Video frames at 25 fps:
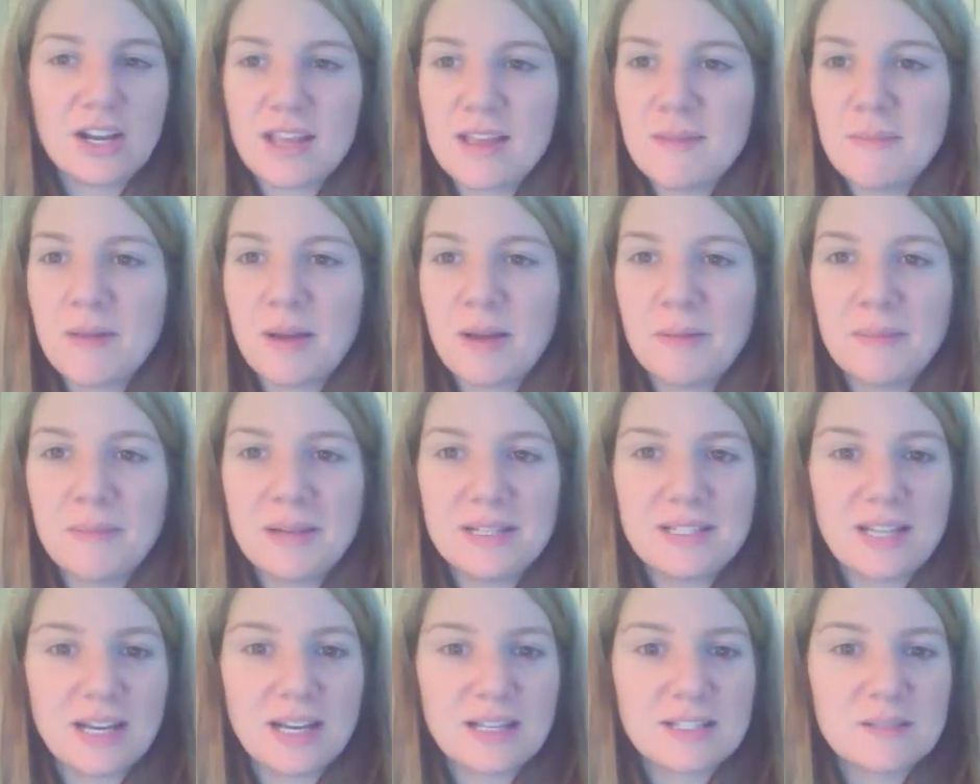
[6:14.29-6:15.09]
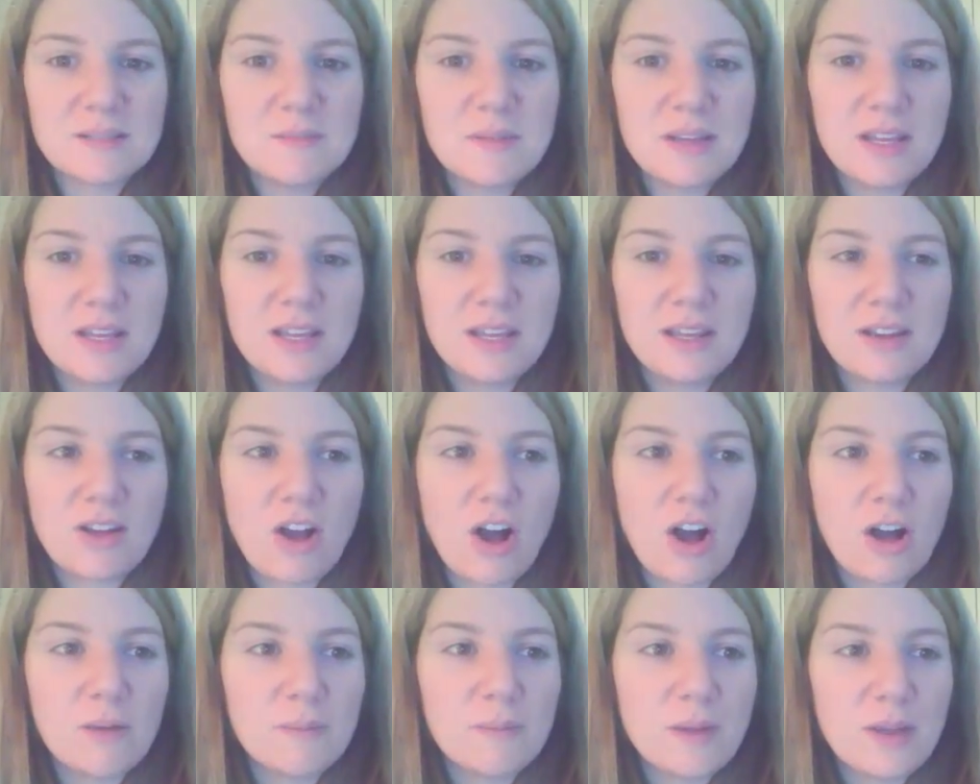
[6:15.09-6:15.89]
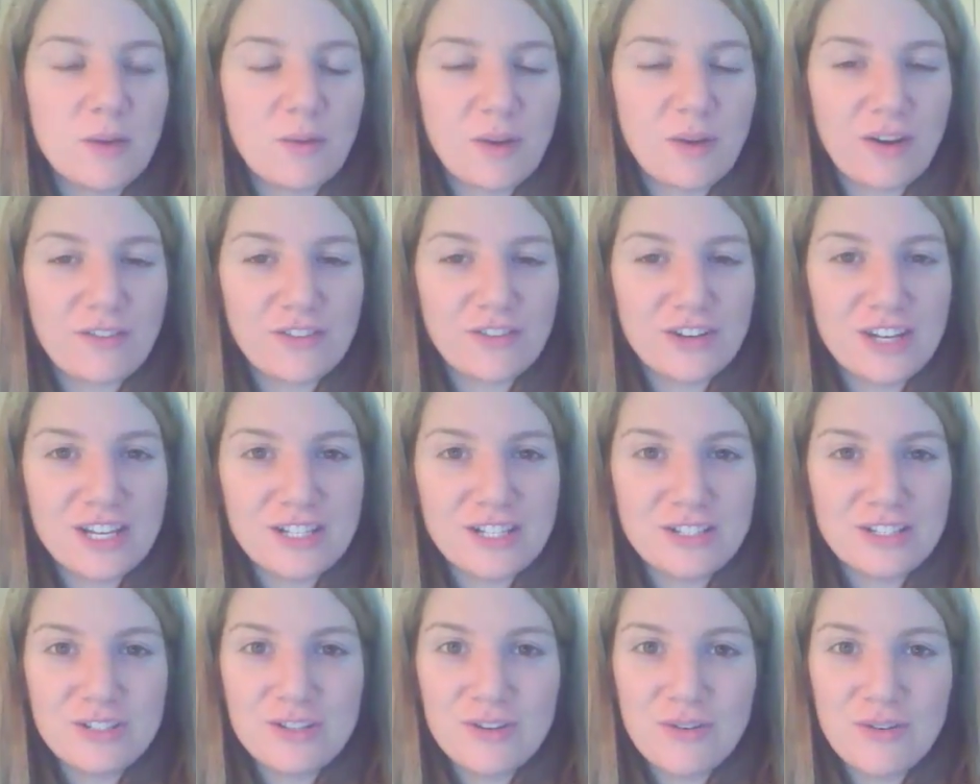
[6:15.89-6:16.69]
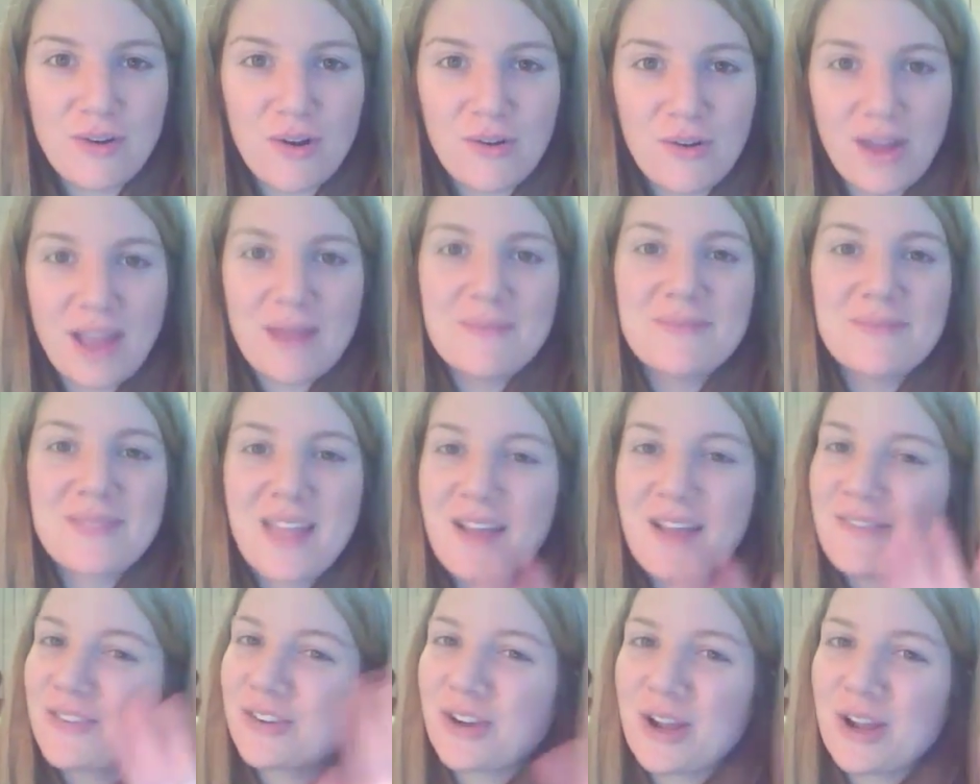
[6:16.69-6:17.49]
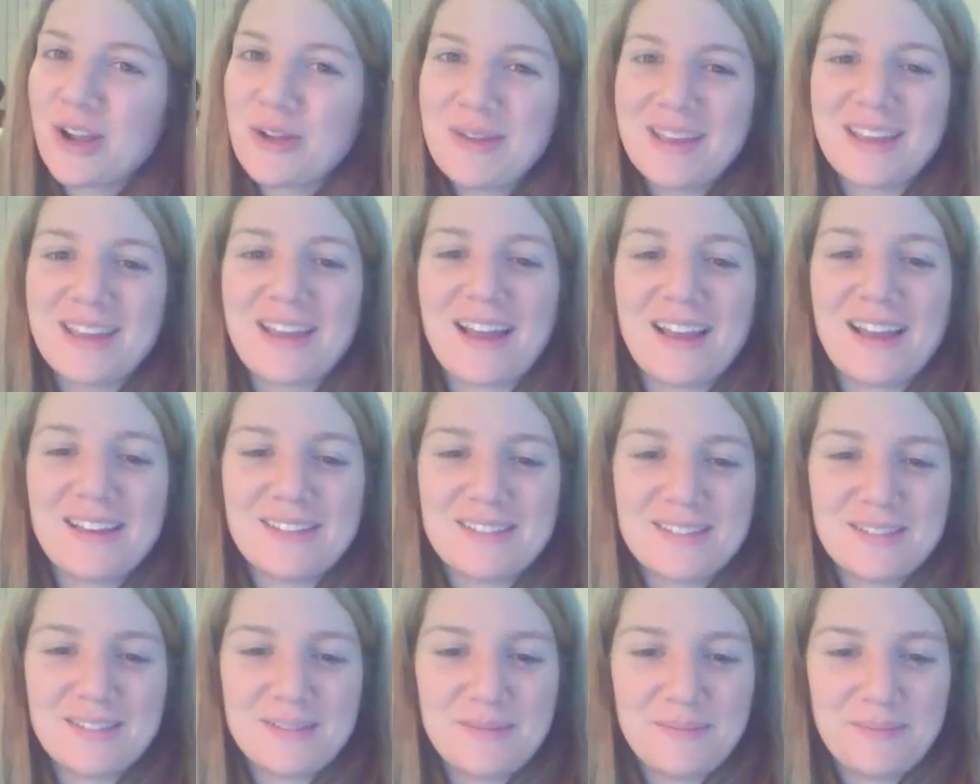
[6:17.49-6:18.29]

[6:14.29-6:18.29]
Email me, text me, call me, whatever you need to do, okay? Have a great week, guys.